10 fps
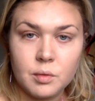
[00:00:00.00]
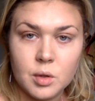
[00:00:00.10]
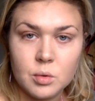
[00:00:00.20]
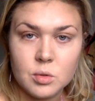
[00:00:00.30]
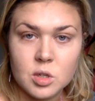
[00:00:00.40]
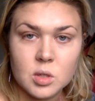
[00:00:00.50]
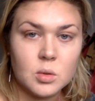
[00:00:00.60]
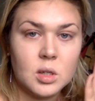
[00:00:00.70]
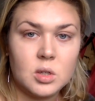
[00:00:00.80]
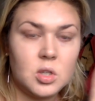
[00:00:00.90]
those because it's
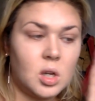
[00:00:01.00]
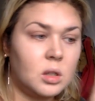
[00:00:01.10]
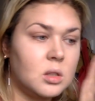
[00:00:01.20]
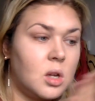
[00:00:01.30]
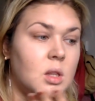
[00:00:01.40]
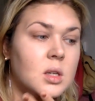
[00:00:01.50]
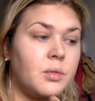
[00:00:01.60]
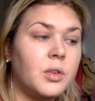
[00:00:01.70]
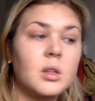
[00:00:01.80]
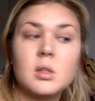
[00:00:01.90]
going to dull down the
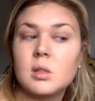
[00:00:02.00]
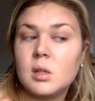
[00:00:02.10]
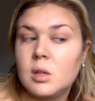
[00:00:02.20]
difference,